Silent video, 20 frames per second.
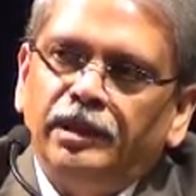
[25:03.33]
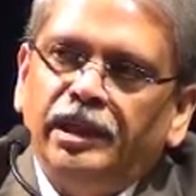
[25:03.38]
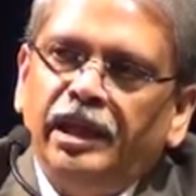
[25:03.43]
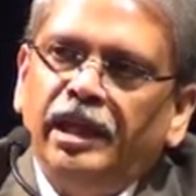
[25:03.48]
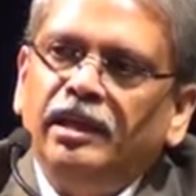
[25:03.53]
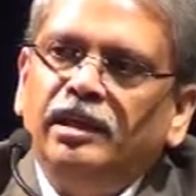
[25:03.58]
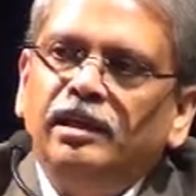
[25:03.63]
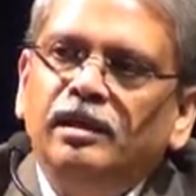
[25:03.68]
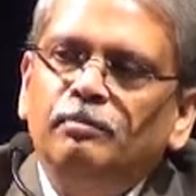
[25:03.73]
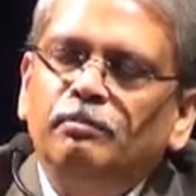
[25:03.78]

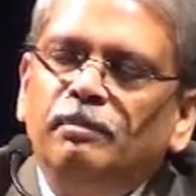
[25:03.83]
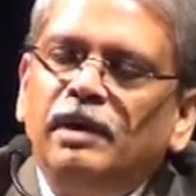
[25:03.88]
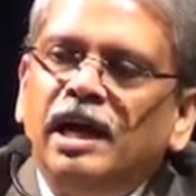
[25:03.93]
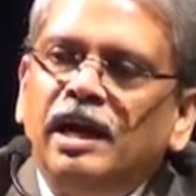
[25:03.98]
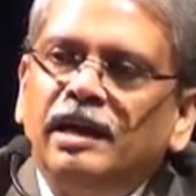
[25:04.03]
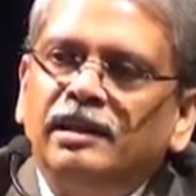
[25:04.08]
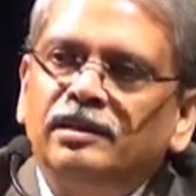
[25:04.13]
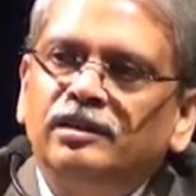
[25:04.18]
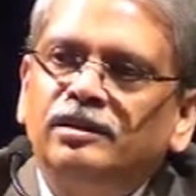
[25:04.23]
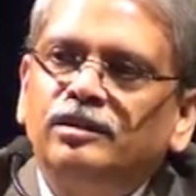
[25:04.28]
taking
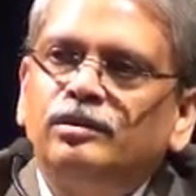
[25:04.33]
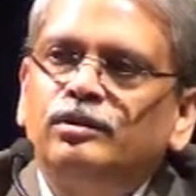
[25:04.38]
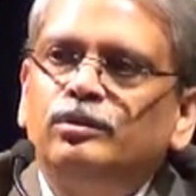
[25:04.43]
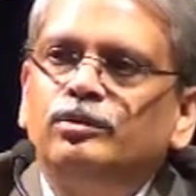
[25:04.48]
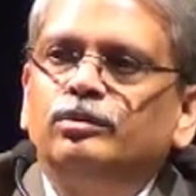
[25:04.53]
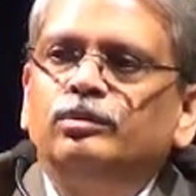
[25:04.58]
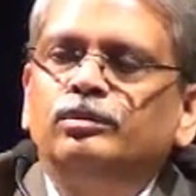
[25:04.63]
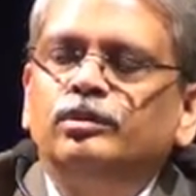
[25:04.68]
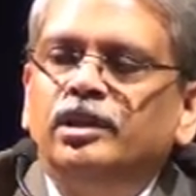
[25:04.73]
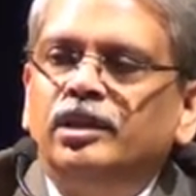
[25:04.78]
banks
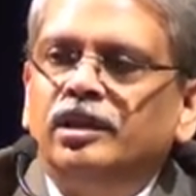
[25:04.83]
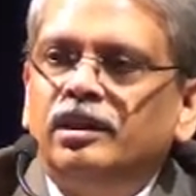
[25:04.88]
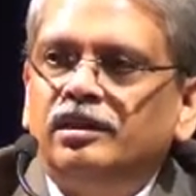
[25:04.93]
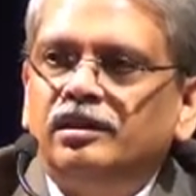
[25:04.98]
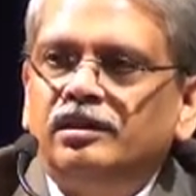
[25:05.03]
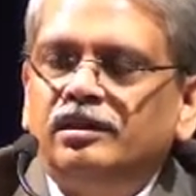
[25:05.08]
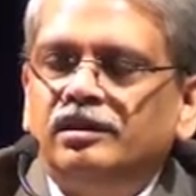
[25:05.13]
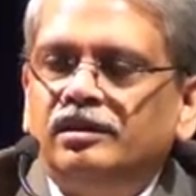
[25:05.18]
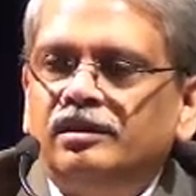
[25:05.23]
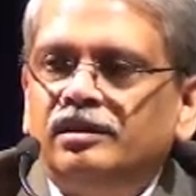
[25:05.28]
to
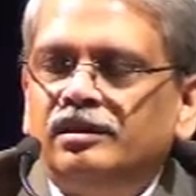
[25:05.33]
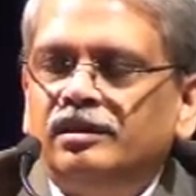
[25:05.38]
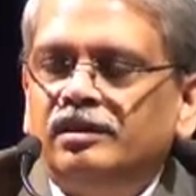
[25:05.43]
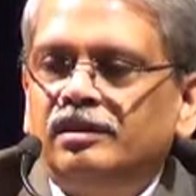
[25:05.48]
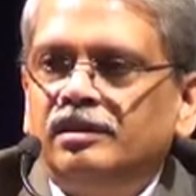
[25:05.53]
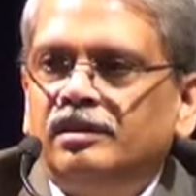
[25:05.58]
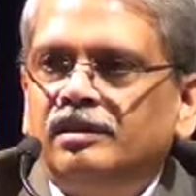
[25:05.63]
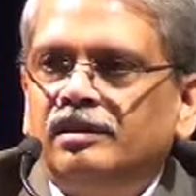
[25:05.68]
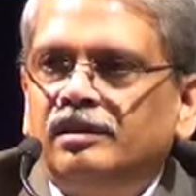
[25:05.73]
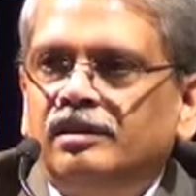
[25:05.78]
the
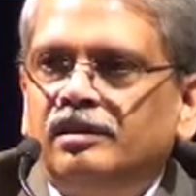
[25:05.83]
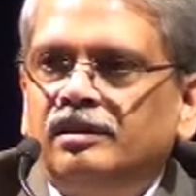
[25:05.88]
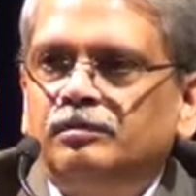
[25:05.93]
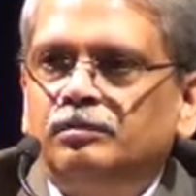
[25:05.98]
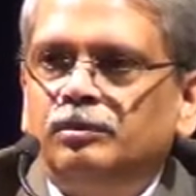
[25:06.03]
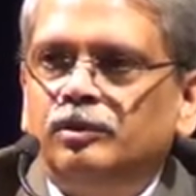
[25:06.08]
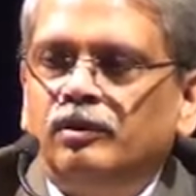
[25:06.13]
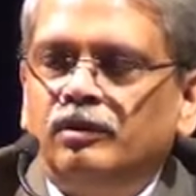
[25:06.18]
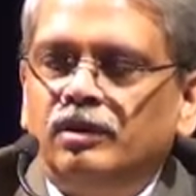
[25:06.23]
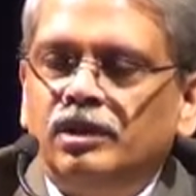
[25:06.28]

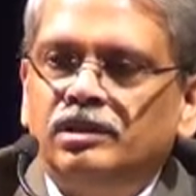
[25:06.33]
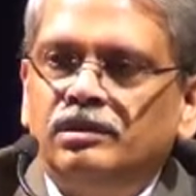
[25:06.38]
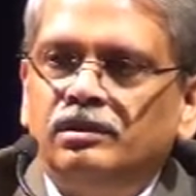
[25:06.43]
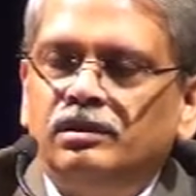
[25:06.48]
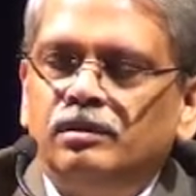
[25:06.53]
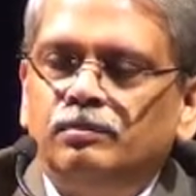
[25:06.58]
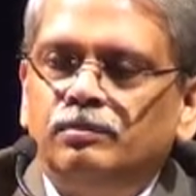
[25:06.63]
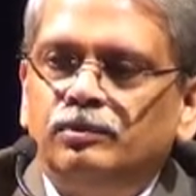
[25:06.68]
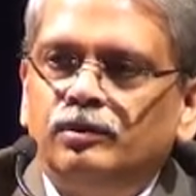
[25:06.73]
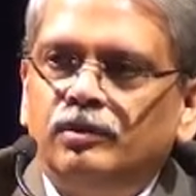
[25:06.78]
poorest
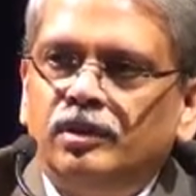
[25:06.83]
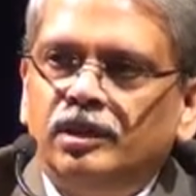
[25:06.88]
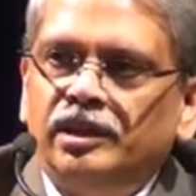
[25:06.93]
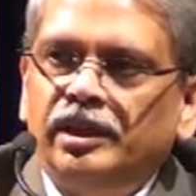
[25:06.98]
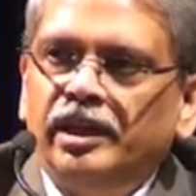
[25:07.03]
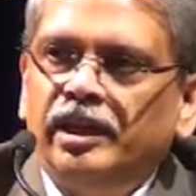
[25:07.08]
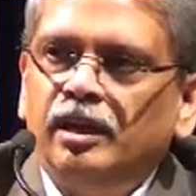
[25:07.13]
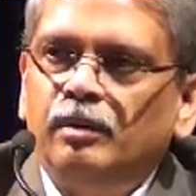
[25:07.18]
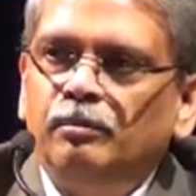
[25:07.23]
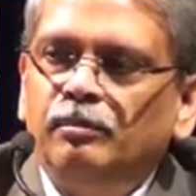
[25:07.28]
of the poor,
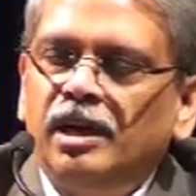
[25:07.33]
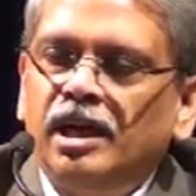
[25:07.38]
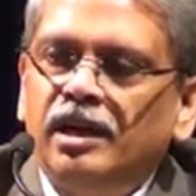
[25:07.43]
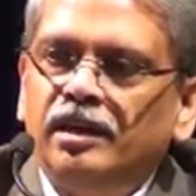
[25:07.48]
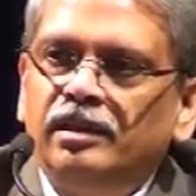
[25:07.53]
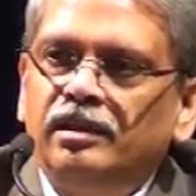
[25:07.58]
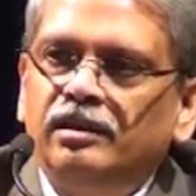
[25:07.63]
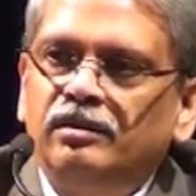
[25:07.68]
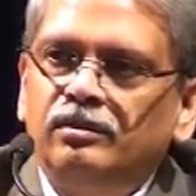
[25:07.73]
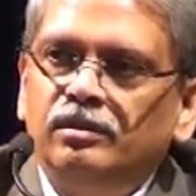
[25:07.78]
taking
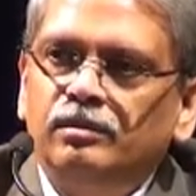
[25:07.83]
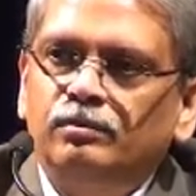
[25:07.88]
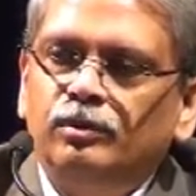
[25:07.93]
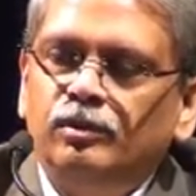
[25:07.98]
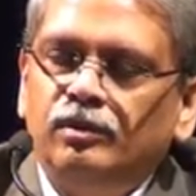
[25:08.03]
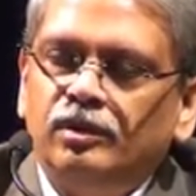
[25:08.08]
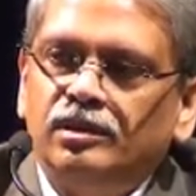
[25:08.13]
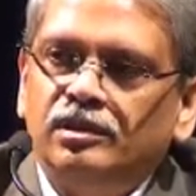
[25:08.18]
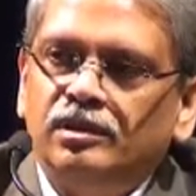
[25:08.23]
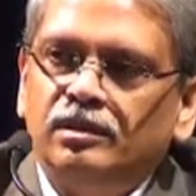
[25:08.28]
banking to the
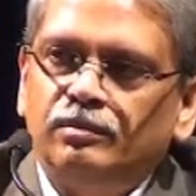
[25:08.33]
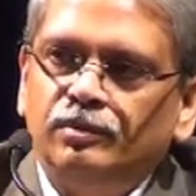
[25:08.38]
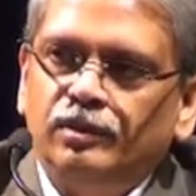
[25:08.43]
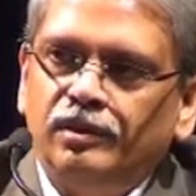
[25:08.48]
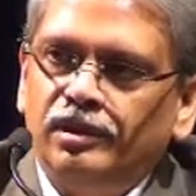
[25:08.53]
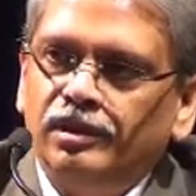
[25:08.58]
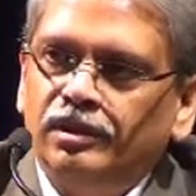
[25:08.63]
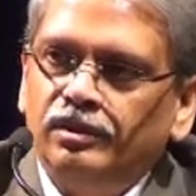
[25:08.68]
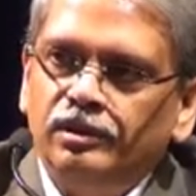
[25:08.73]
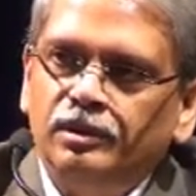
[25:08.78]
poorest of the
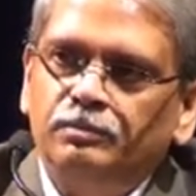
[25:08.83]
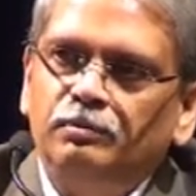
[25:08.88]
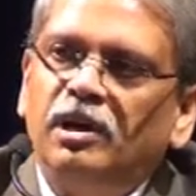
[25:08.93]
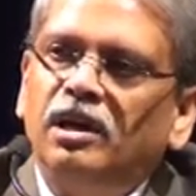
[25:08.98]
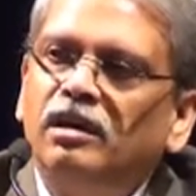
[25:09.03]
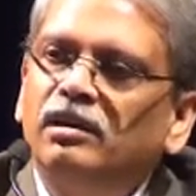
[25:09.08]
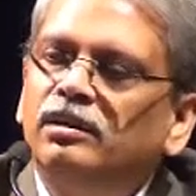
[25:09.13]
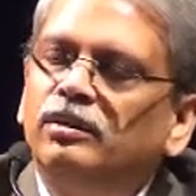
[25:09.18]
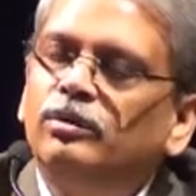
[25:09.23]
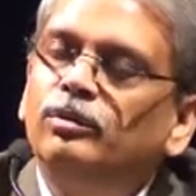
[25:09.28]
poor. And it's
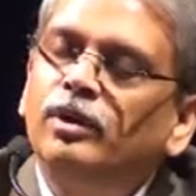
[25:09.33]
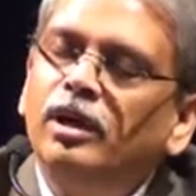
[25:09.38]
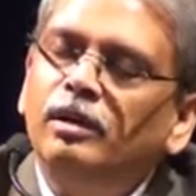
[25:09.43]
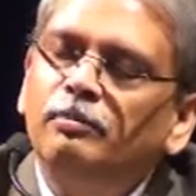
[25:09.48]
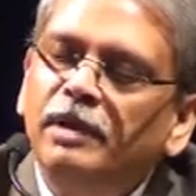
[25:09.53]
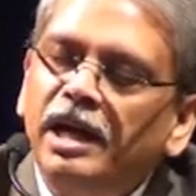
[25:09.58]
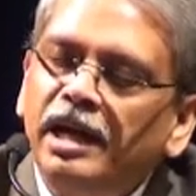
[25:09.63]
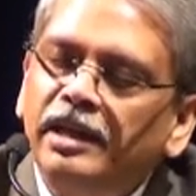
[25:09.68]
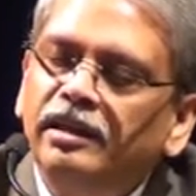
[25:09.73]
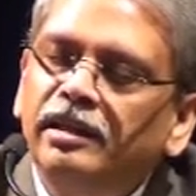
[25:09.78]
part of the rural
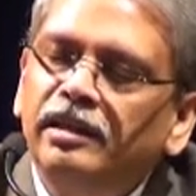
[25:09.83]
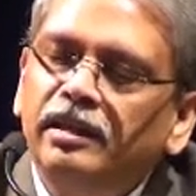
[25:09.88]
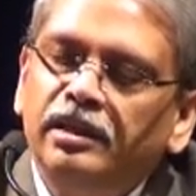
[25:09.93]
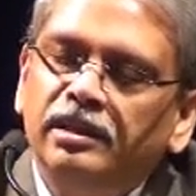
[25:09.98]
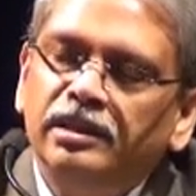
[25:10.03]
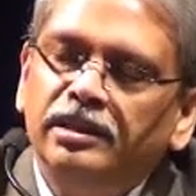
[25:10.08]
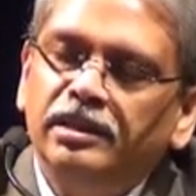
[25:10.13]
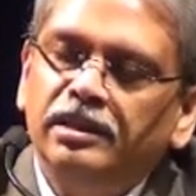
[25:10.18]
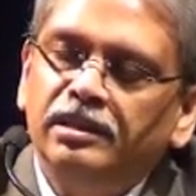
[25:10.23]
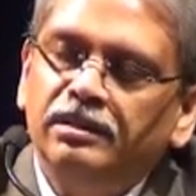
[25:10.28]
banking
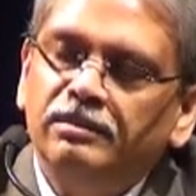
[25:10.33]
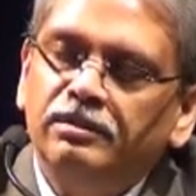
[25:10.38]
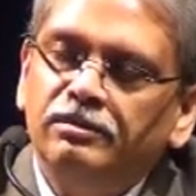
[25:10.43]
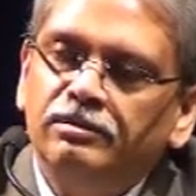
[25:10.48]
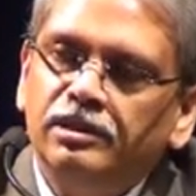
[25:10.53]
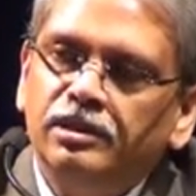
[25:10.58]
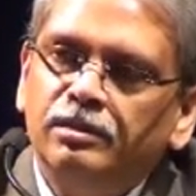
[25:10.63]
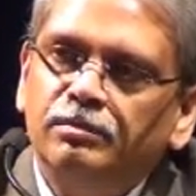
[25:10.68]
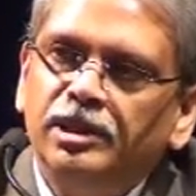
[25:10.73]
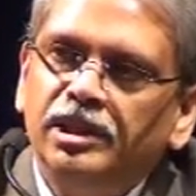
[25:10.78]
initiative
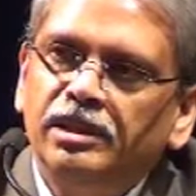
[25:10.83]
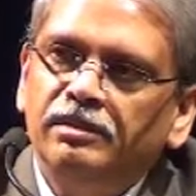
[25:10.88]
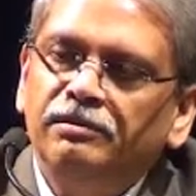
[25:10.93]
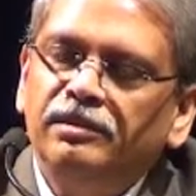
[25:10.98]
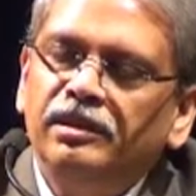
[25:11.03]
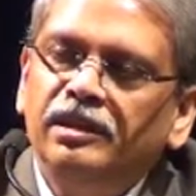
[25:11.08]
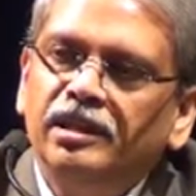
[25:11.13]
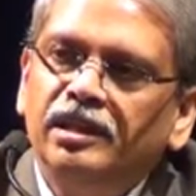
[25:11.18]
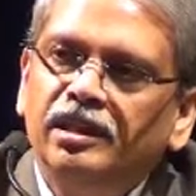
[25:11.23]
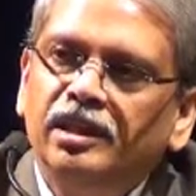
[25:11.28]
of Government
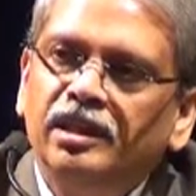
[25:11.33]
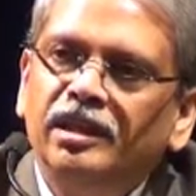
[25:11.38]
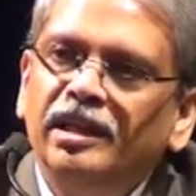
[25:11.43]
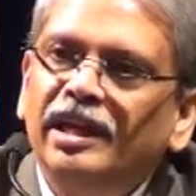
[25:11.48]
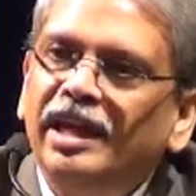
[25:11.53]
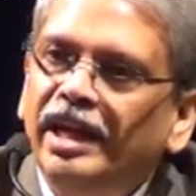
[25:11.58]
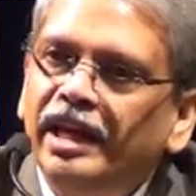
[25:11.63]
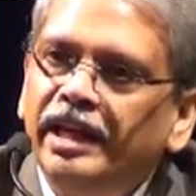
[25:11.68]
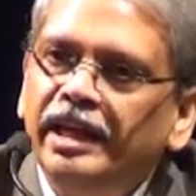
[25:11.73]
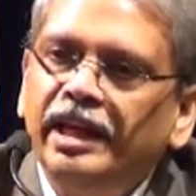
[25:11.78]
of India.
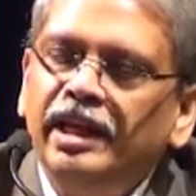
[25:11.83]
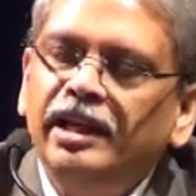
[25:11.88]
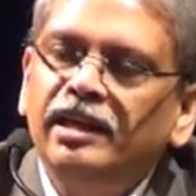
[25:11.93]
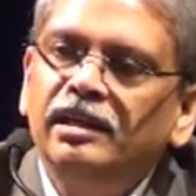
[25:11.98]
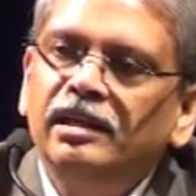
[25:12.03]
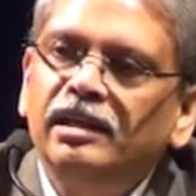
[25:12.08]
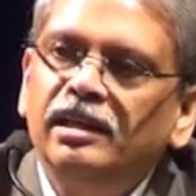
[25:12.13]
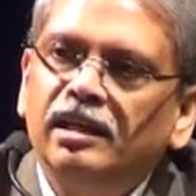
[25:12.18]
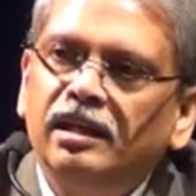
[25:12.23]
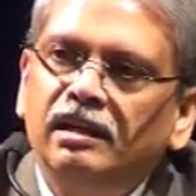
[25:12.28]

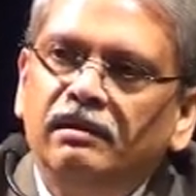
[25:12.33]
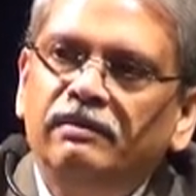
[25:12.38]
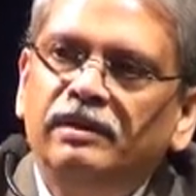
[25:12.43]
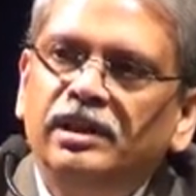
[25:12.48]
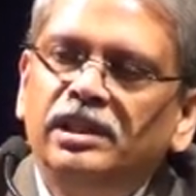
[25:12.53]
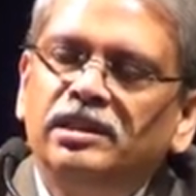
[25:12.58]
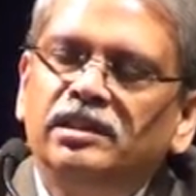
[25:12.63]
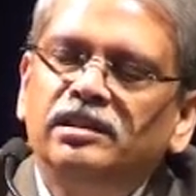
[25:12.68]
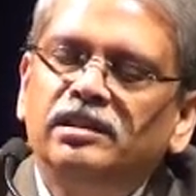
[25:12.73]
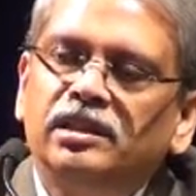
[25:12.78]
Again,
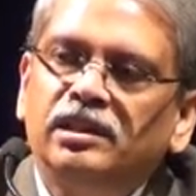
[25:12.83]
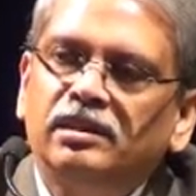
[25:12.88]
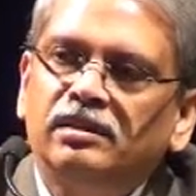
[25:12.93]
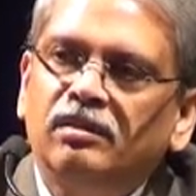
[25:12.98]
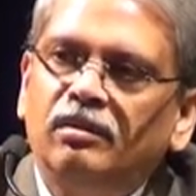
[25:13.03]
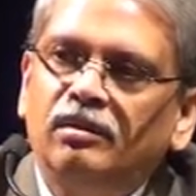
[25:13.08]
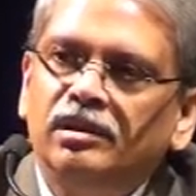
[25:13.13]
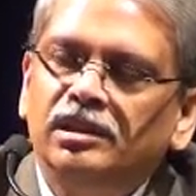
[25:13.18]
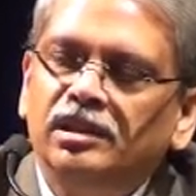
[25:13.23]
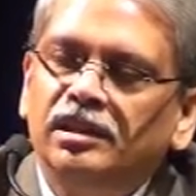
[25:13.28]
leveraging
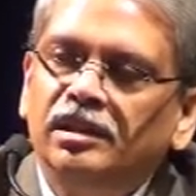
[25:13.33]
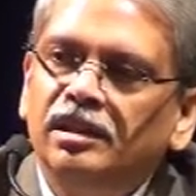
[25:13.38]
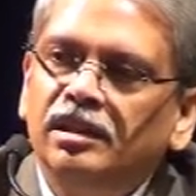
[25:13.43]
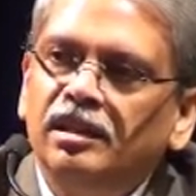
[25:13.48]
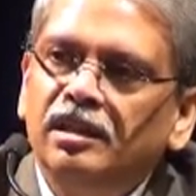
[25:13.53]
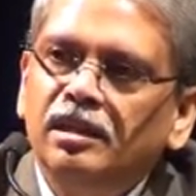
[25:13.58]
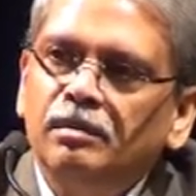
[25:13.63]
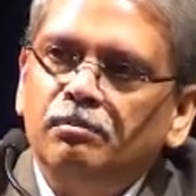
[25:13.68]
technology.